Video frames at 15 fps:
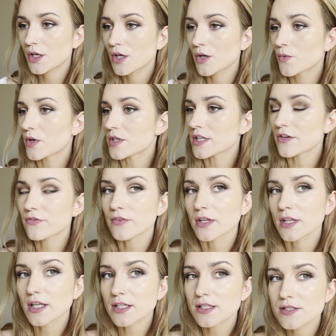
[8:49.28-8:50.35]
which I feel
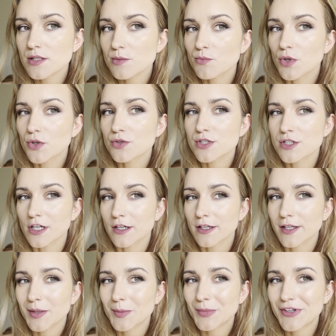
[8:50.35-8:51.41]
like is the most
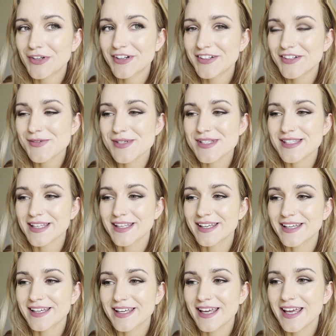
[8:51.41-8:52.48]
shocking part. Was
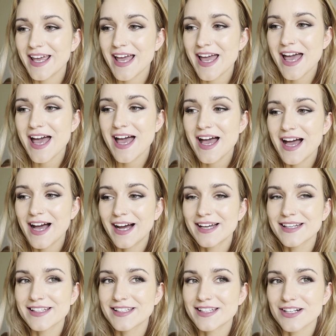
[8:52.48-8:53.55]
like, I
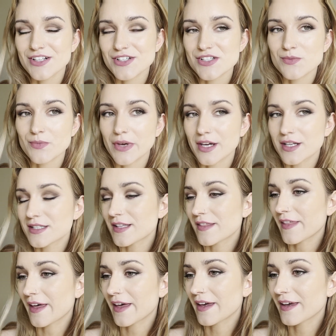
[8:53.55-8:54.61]
did not expect
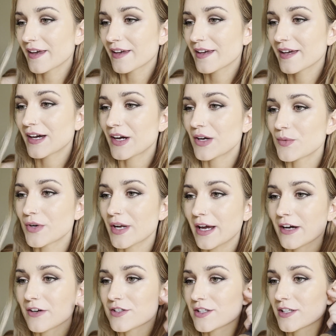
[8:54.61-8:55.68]
that I would
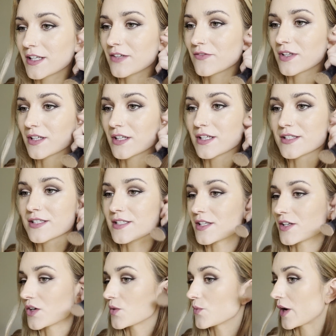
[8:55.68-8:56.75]
actually even
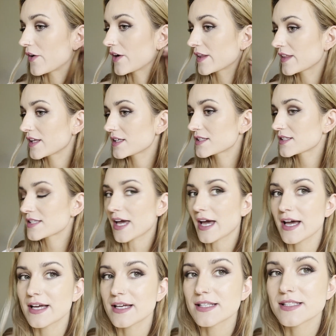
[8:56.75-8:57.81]
consider wearing this
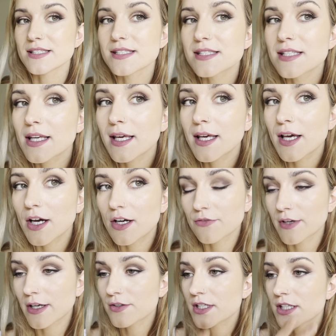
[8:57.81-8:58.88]
as a
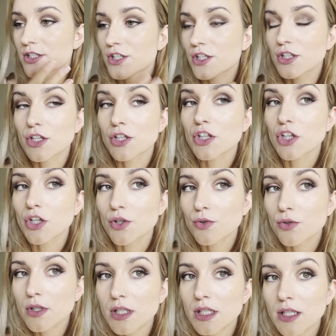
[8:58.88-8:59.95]
foundation
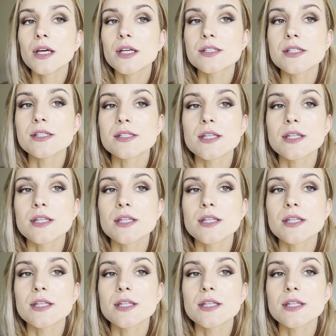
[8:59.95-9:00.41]
alone. It's just